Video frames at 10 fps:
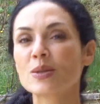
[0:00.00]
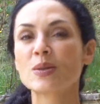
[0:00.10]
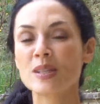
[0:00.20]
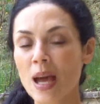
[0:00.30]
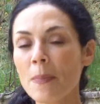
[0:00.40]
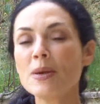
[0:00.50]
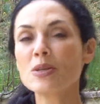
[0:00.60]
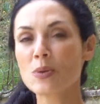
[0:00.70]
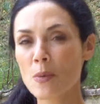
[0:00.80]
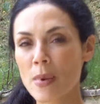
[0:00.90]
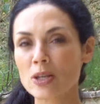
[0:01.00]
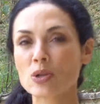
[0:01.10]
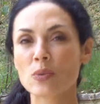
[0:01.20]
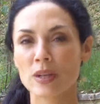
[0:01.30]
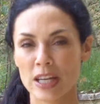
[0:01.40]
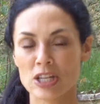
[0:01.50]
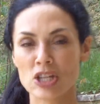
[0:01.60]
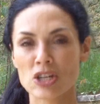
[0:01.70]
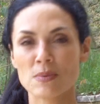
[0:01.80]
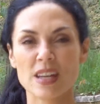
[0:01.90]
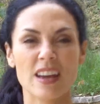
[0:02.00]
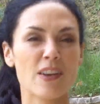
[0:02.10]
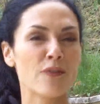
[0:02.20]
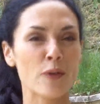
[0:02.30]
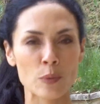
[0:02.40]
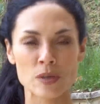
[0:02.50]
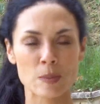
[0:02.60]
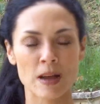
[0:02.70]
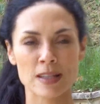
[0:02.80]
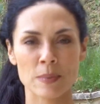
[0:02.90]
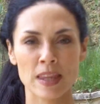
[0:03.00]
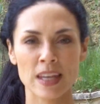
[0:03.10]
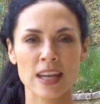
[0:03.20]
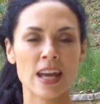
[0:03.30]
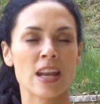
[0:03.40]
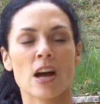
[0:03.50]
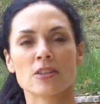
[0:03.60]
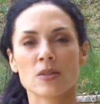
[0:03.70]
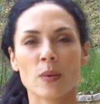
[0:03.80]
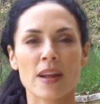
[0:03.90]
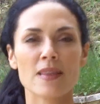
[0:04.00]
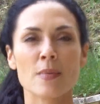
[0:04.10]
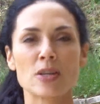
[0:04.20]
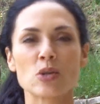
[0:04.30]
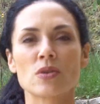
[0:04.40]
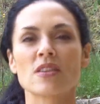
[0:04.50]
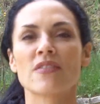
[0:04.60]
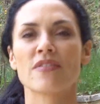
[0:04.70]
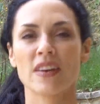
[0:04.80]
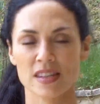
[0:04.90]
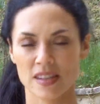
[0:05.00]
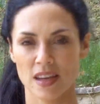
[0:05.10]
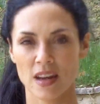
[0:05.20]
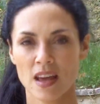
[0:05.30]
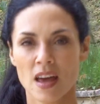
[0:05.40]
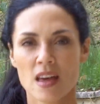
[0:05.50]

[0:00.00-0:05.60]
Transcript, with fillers: So step into a mentor relationship taking full responsibility and not just wanting the mentor to fix it.